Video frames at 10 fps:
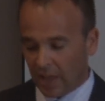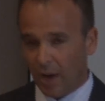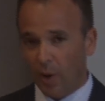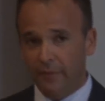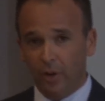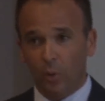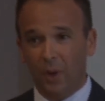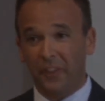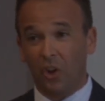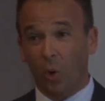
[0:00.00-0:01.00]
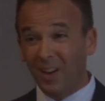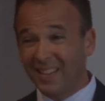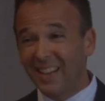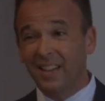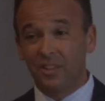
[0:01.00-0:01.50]
However, what the court
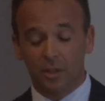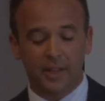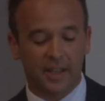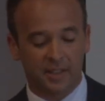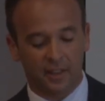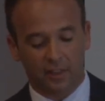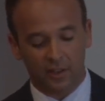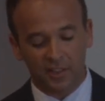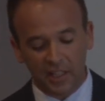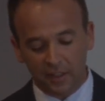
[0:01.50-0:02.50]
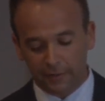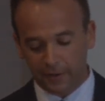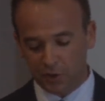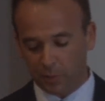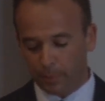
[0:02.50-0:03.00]
did in 2013 in
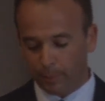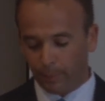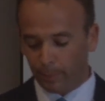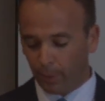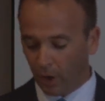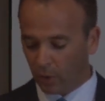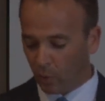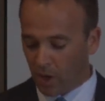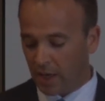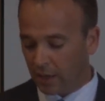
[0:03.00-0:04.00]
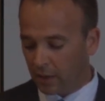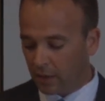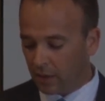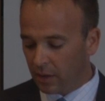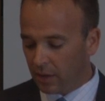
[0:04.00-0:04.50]
Fisher Part 1
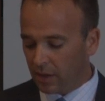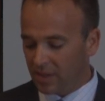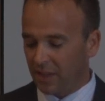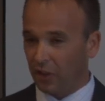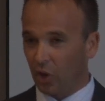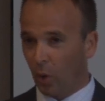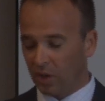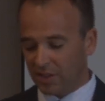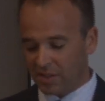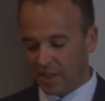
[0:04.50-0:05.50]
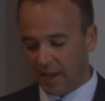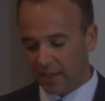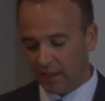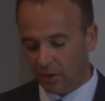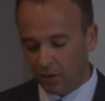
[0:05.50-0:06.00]
is that the court
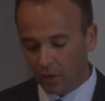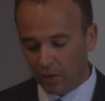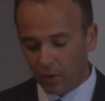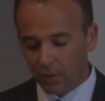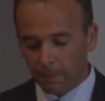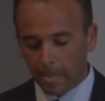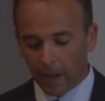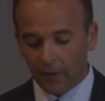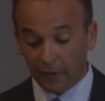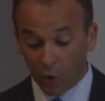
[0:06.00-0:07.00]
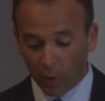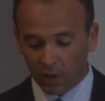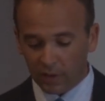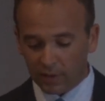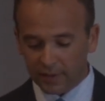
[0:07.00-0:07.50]
decided, uh, the
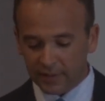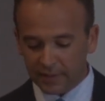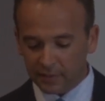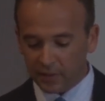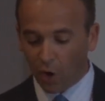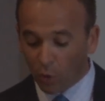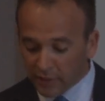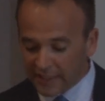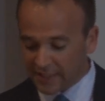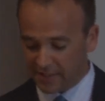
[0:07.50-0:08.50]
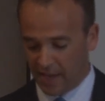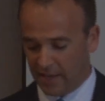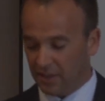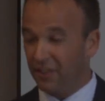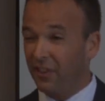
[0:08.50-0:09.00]
court only
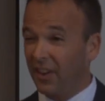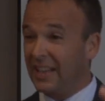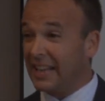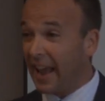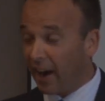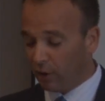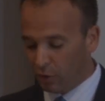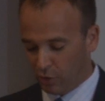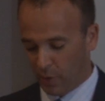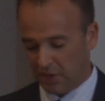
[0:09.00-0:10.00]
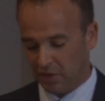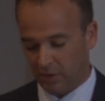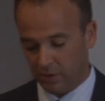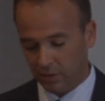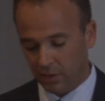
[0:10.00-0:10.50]
decided the very narrow question